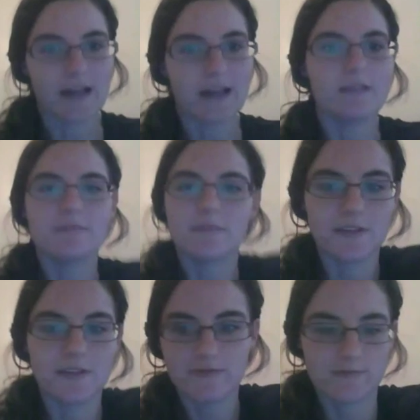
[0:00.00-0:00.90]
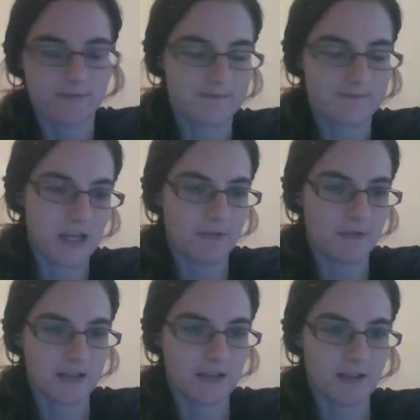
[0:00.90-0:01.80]
it if anyone
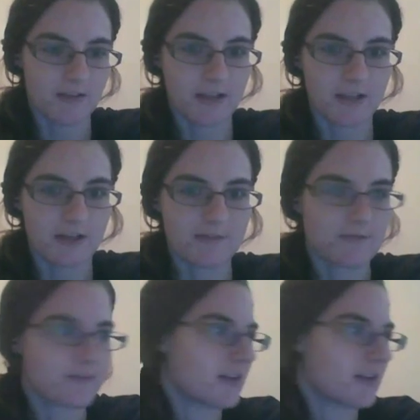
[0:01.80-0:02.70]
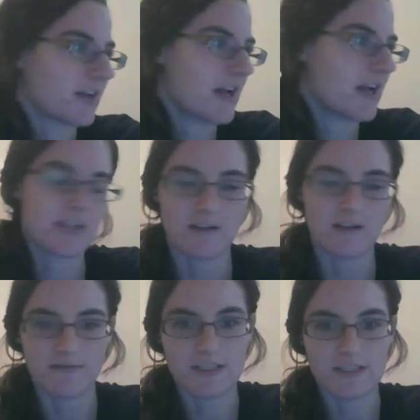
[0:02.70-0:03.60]
can give any clarification on
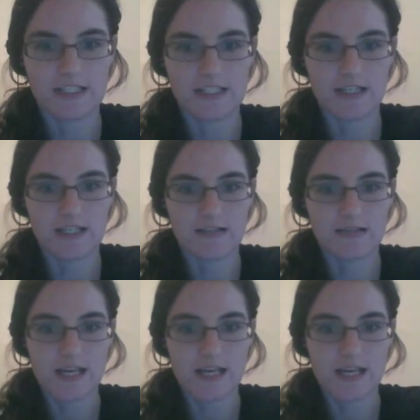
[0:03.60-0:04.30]
15,